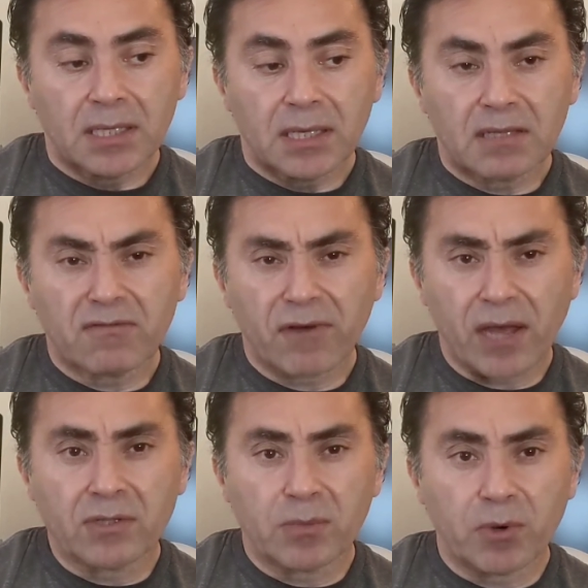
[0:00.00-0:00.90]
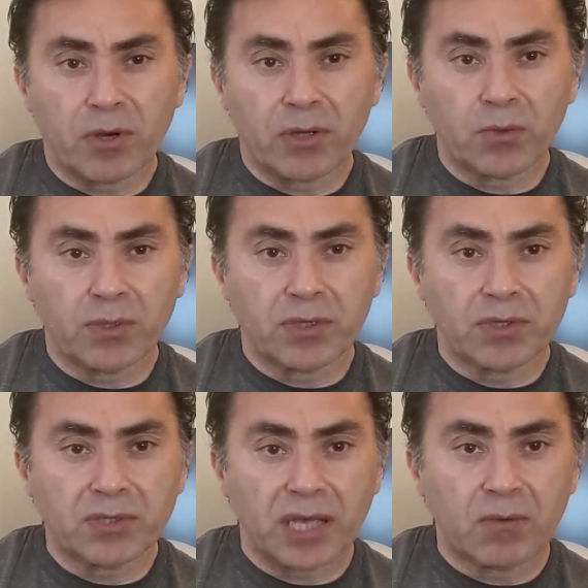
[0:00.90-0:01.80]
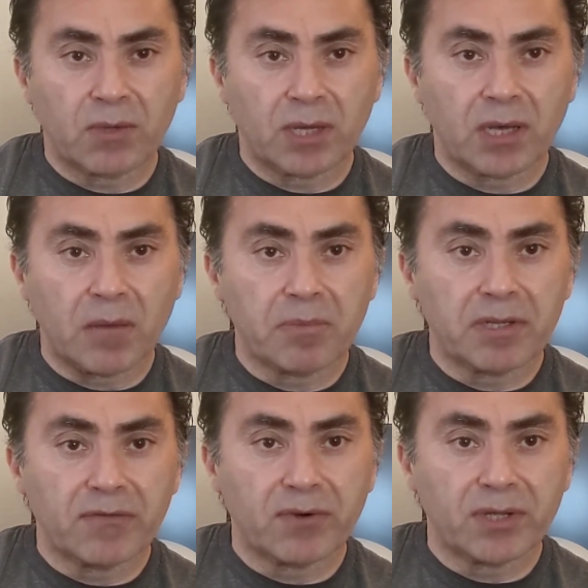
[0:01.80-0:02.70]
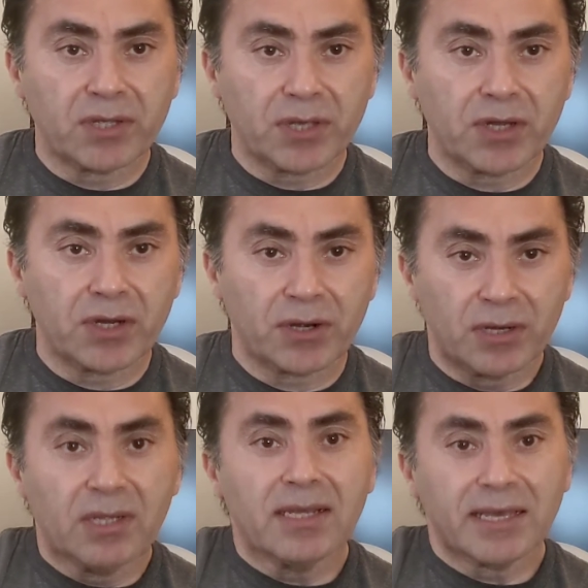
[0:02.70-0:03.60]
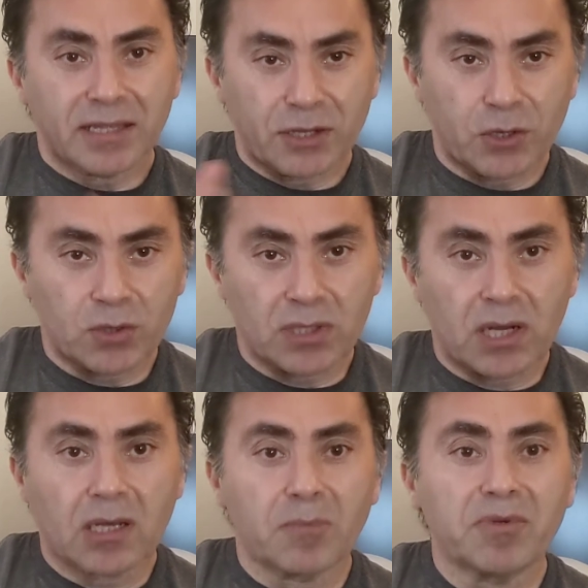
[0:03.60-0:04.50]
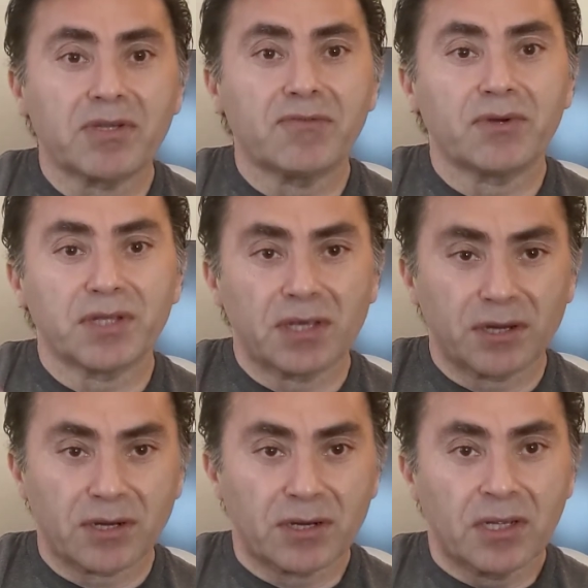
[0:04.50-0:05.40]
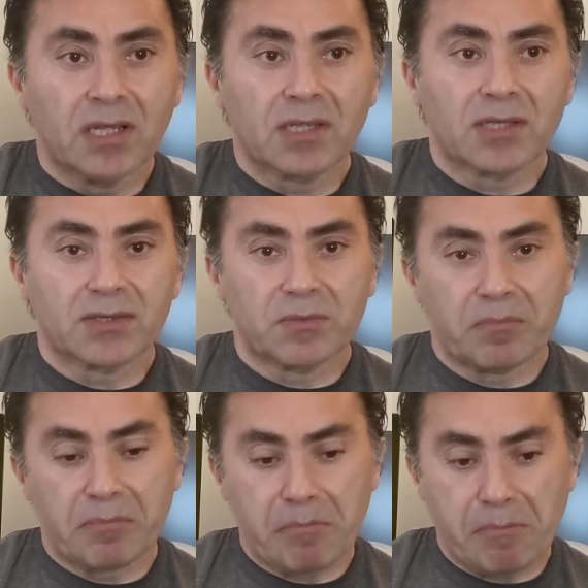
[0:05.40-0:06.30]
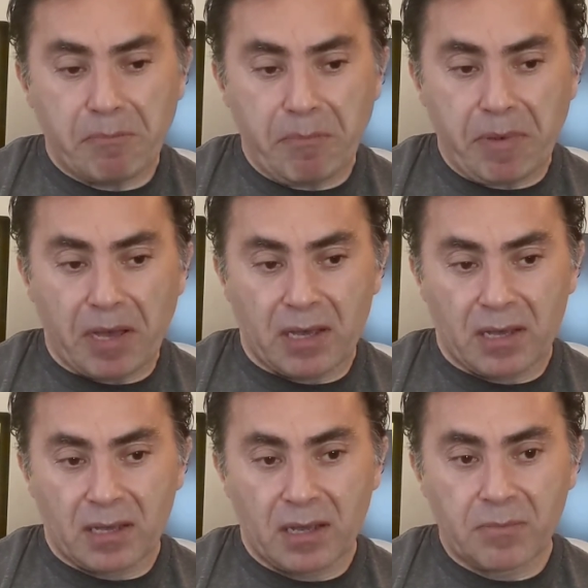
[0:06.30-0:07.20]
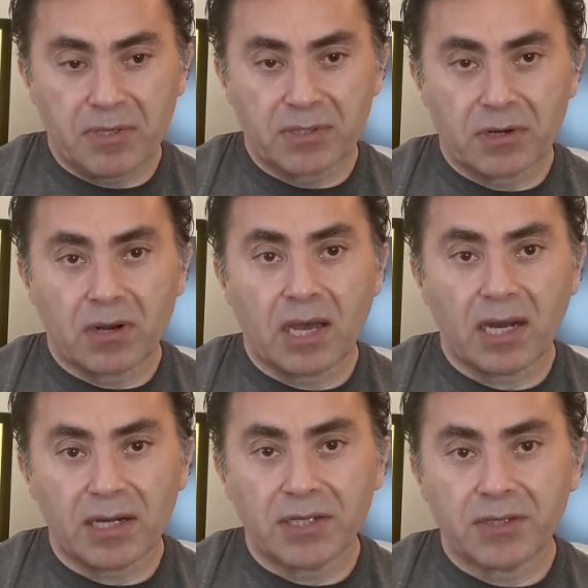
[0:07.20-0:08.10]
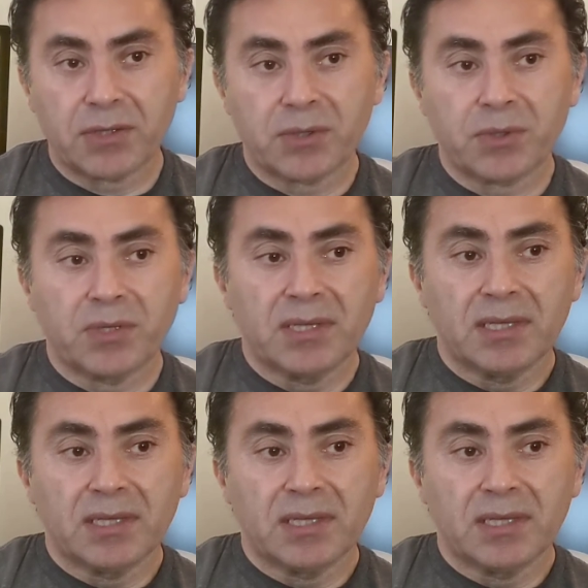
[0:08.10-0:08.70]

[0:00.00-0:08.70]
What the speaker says: it's frowned upon when you're staying with a company for a year and then you go to another company for a year, because companies that are hiring you,